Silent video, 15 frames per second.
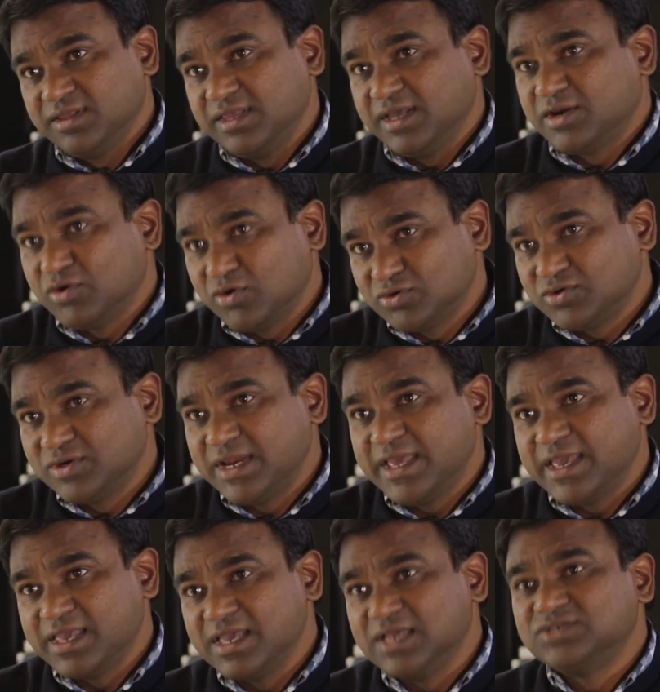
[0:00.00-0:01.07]
They are not
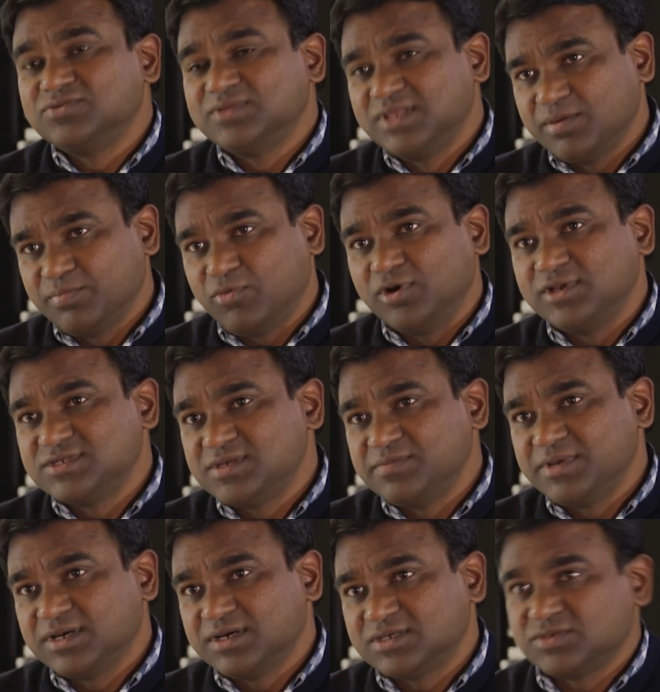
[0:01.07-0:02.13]
only engaged with the
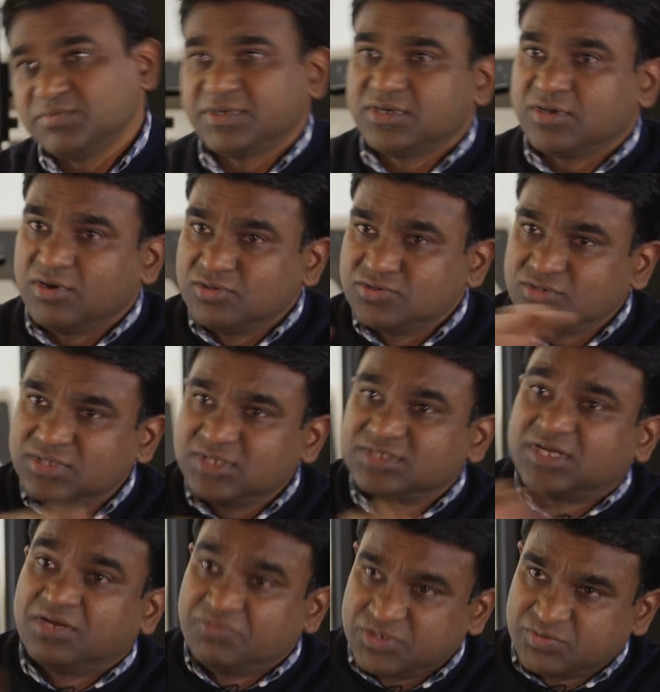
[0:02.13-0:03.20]
policymakers but also the
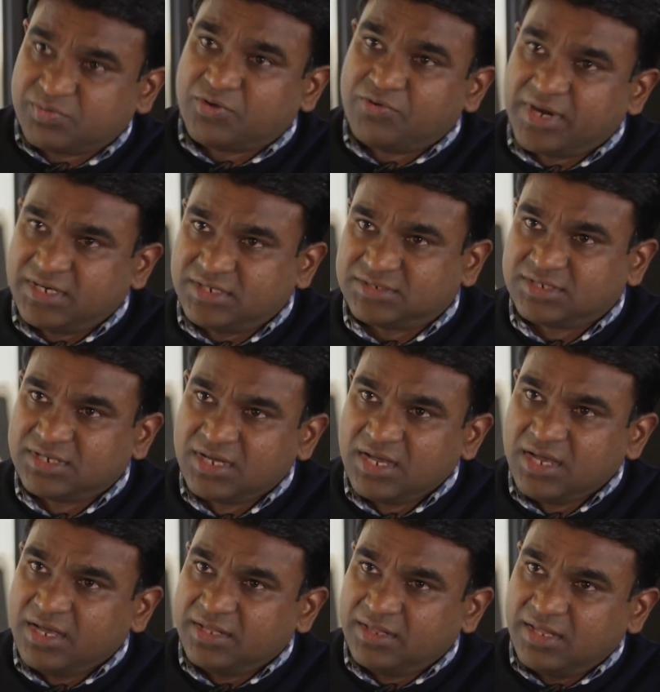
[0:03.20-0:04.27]
service providers.
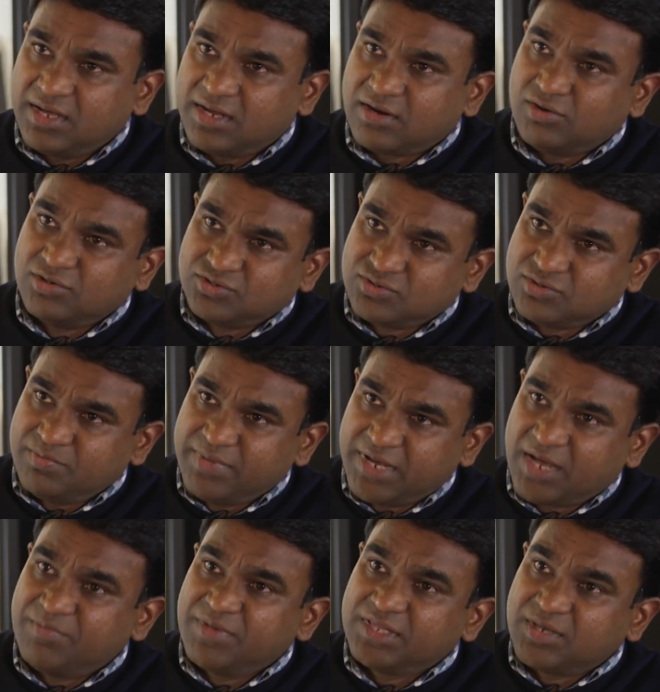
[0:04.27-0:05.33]
They are also
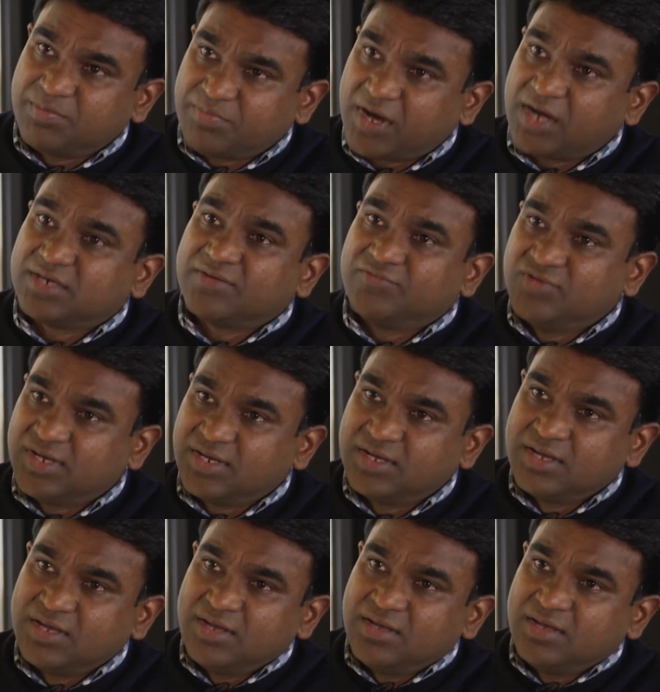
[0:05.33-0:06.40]
becoming the part of the
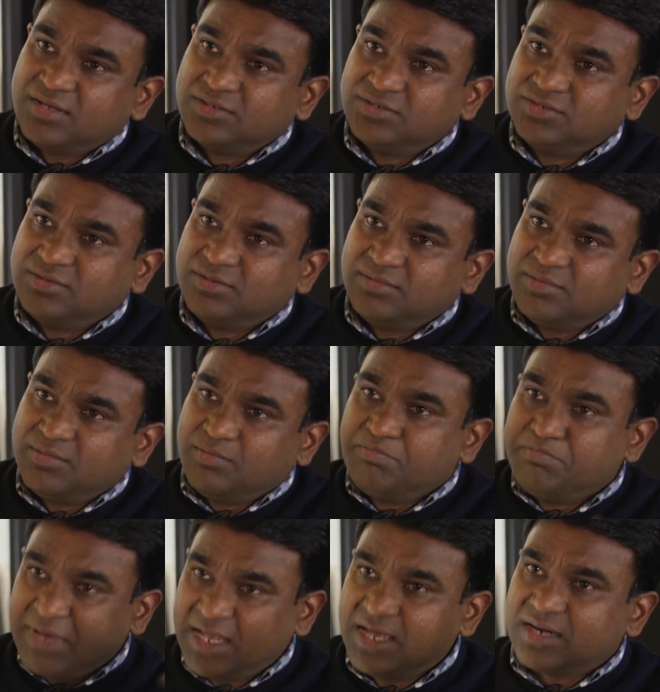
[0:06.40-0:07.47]

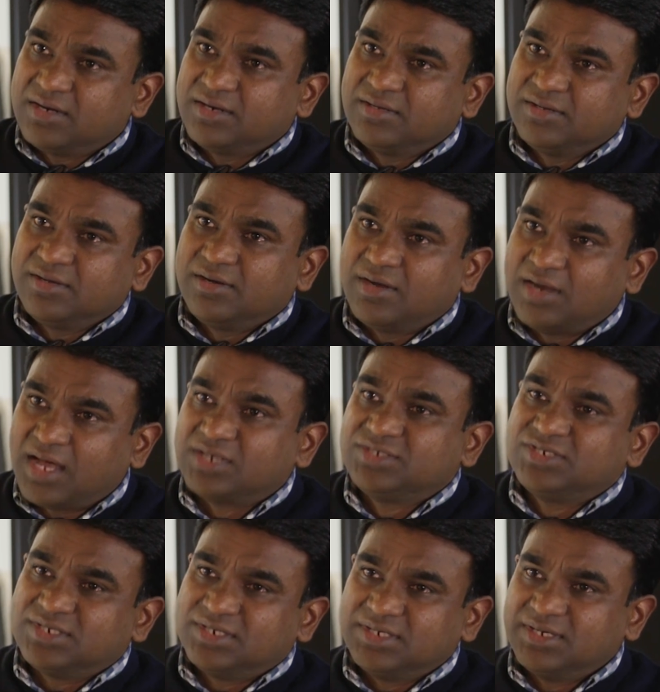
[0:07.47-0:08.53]
bigger,
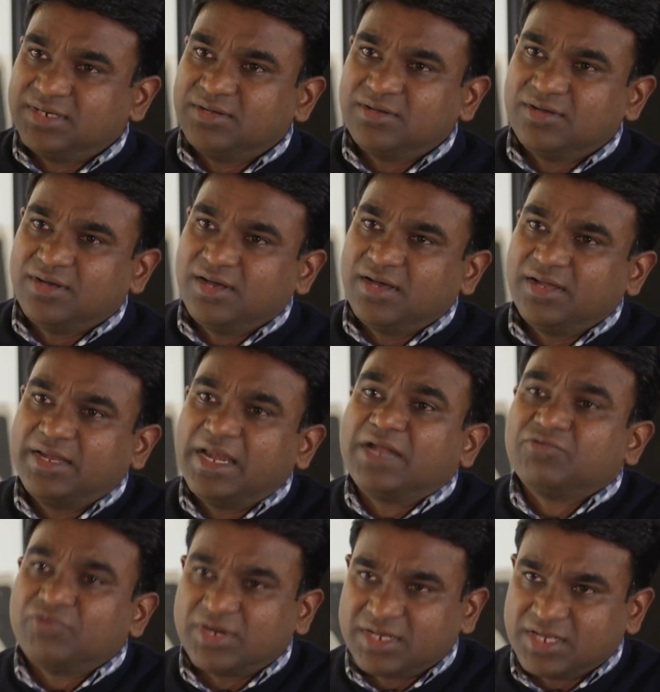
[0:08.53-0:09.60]
larger uh,
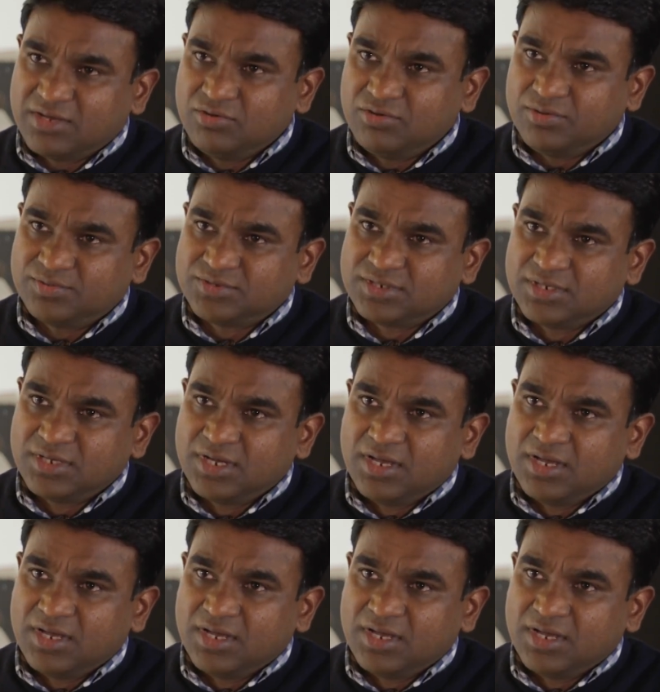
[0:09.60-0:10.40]
networking groups.